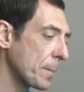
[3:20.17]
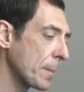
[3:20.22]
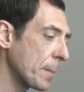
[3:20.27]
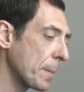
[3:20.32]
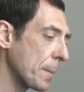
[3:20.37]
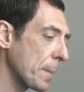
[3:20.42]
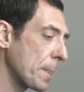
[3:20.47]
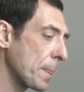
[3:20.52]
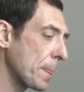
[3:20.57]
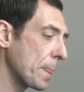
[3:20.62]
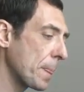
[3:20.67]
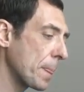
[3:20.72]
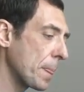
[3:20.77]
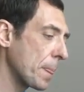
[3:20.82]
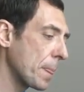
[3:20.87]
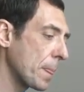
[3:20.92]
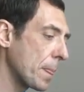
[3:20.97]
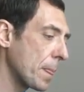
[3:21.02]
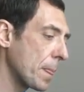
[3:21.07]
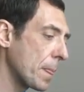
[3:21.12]

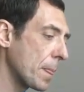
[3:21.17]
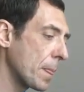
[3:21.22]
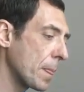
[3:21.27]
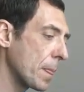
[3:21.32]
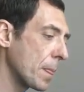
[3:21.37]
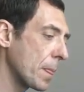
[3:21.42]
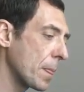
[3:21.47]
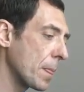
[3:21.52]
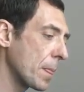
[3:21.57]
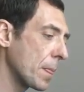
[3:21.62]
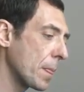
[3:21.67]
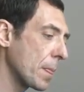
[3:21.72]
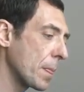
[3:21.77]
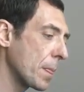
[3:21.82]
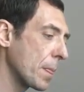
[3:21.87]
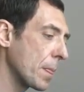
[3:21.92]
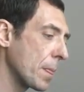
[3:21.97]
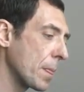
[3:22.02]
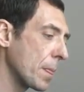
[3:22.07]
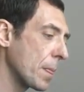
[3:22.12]

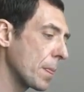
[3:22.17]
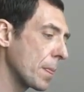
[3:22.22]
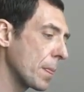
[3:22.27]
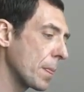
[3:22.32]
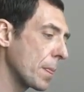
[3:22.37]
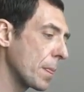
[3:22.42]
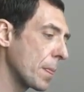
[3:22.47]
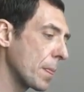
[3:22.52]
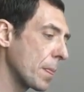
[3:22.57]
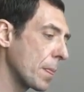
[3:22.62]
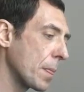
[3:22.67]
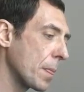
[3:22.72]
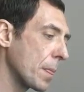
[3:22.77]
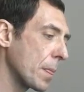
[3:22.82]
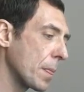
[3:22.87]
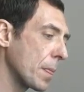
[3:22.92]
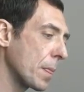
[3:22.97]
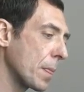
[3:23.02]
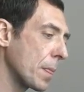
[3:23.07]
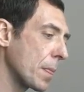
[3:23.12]

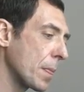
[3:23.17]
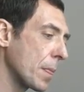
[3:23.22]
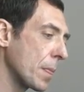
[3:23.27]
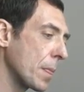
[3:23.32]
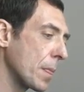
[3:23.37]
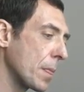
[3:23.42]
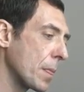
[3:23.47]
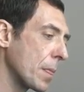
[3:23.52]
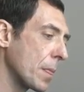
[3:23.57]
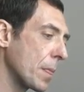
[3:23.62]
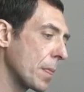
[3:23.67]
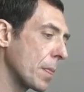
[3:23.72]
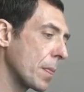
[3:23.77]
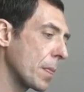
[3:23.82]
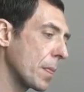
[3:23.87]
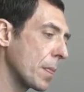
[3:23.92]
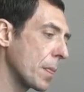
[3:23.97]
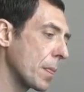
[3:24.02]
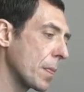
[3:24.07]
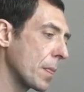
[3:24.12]

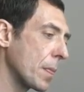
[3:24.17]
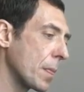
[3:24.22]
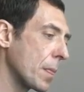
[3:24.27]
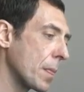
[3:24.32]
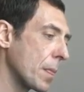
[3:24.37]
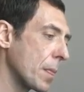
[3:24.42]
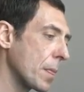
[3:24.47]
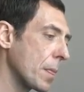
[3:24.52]
Nobody speaks.